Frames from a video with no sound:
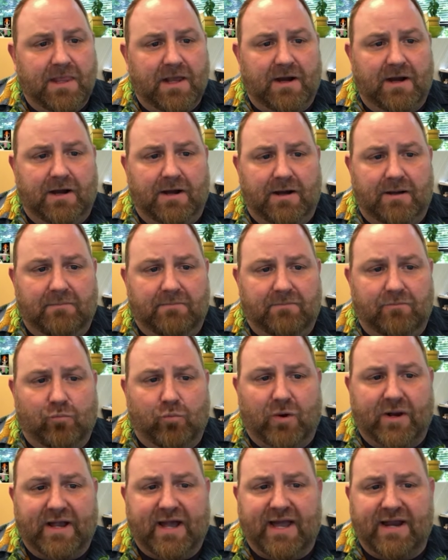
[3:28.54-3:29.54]

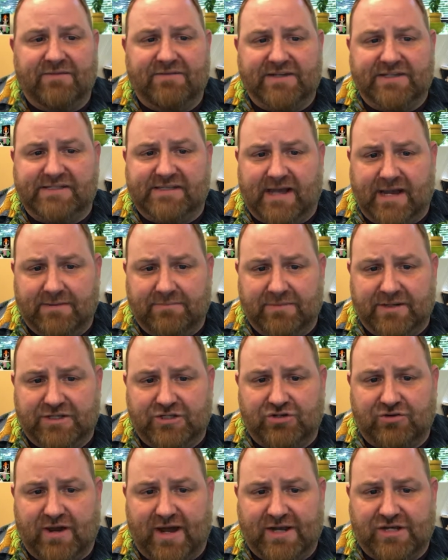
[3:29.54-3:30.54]
What kind of assignment
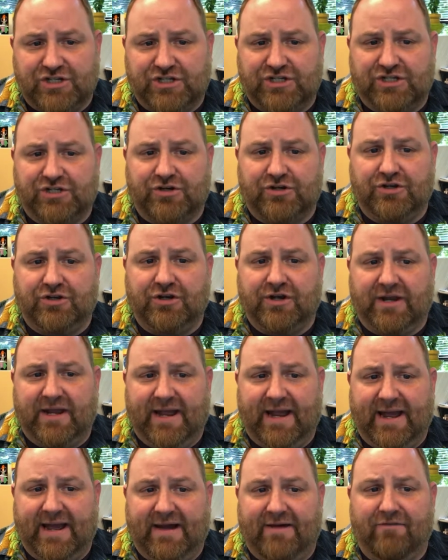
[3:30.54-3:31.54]
strategies are you going to
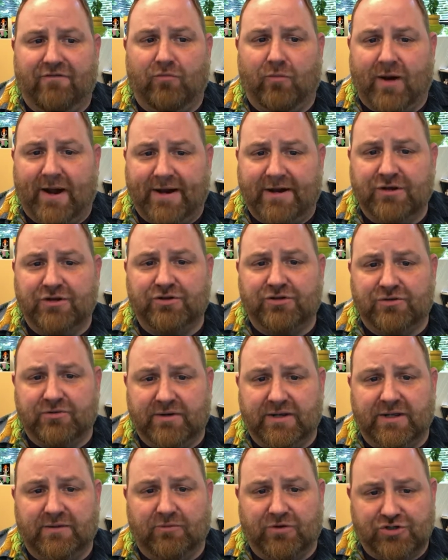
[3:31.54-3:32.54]
have? Why are you
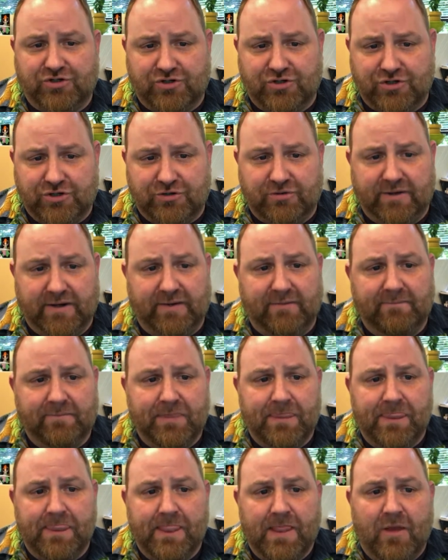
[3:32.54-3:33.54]
doing what you're doing?
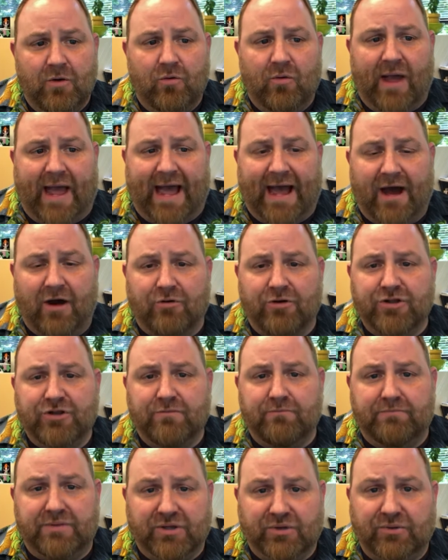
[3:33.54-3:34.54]
How are you
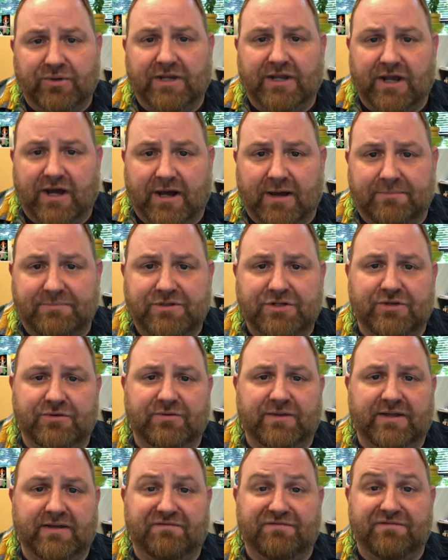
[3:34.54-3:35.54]
building up to
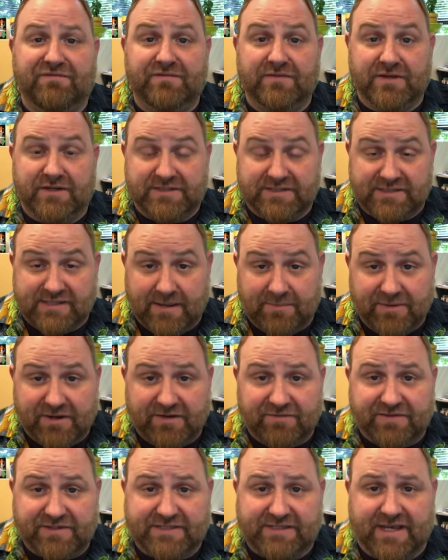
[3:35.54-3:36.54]
the
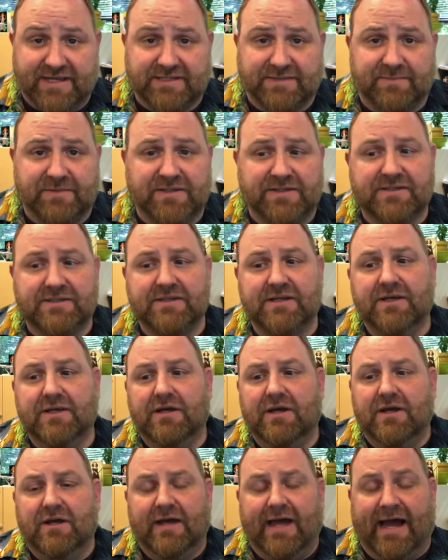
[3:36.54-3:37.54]
summative assessments?
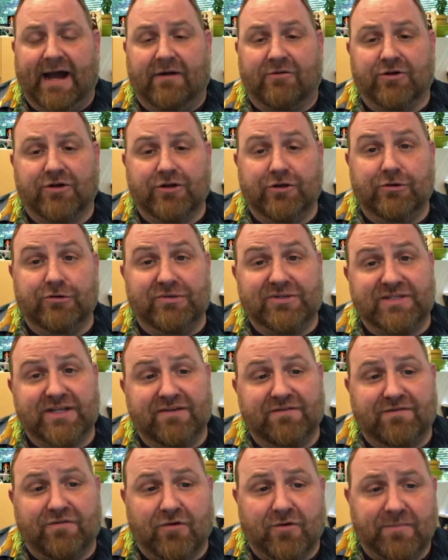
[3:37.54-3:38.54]
How are you
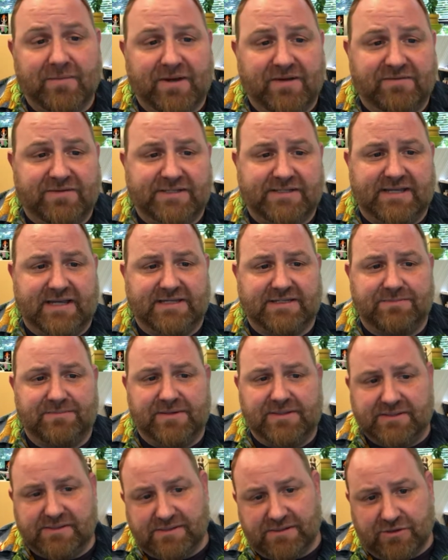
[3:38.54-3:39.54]
using formative
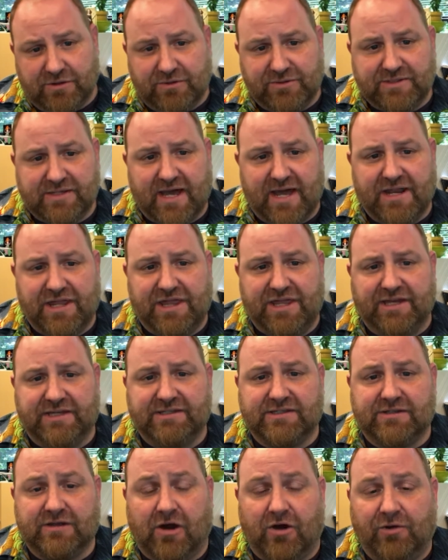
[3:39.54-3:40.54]
assessments? Those kind of
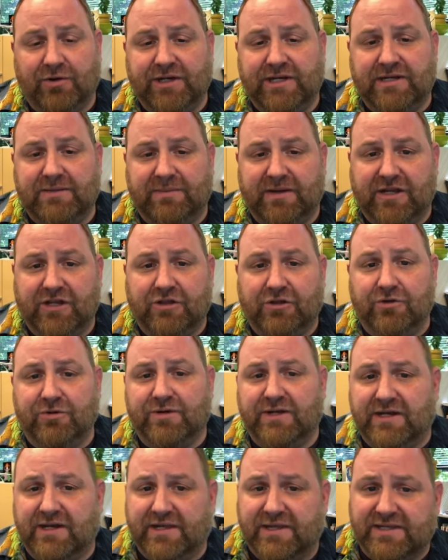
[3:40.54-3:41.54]
things all need to be
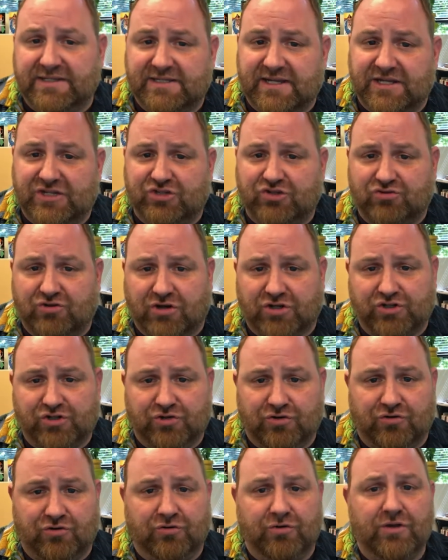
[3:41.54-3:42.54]
included in this
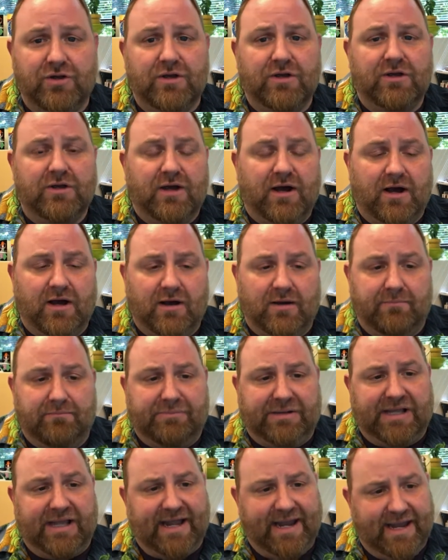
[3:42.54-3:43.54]
instructional
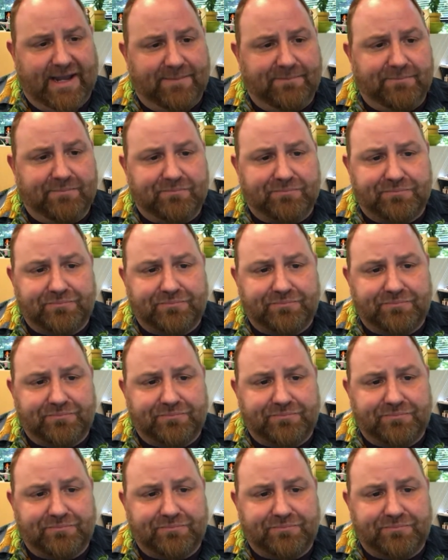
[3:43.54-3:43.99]
plan.